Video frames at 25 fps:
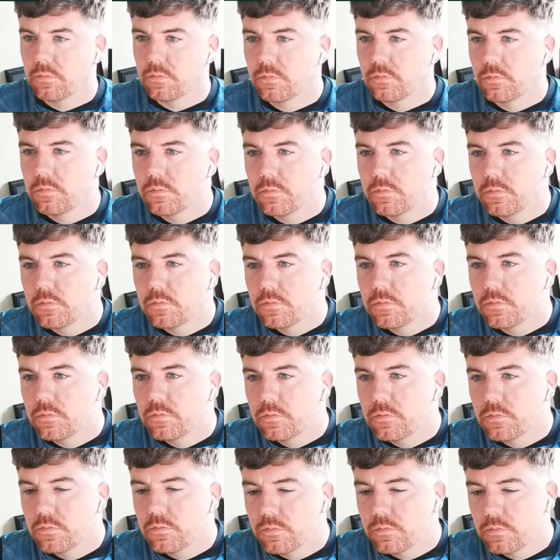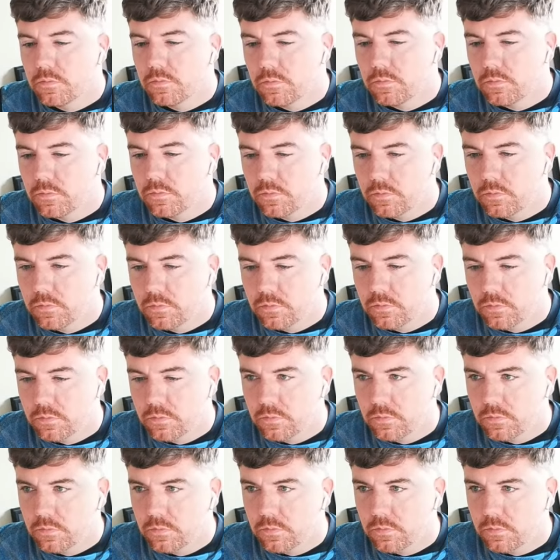
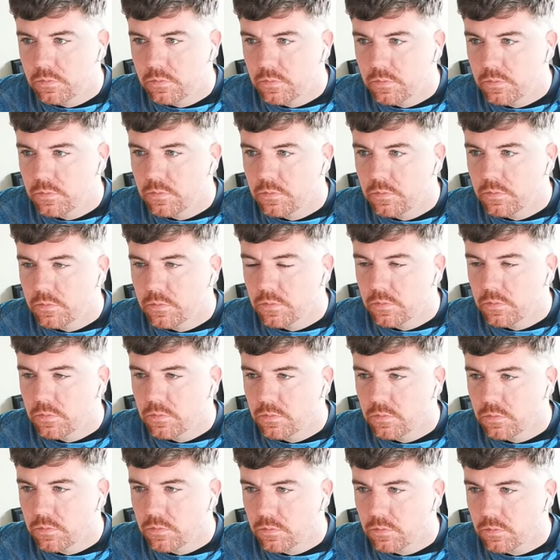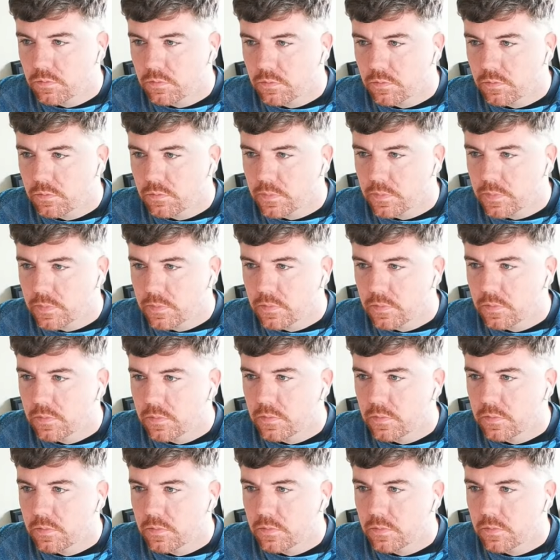
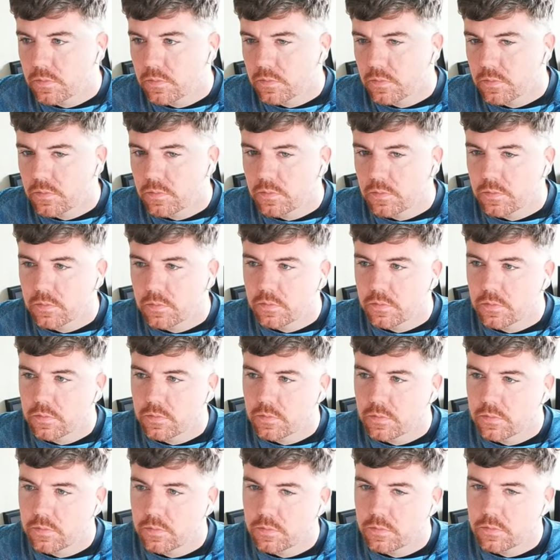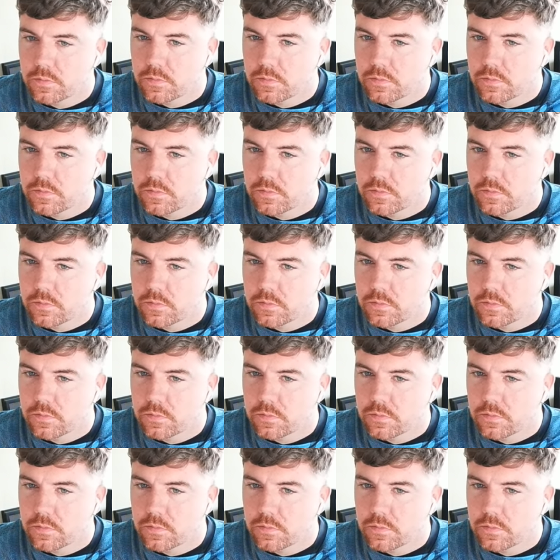This person isn't speaking.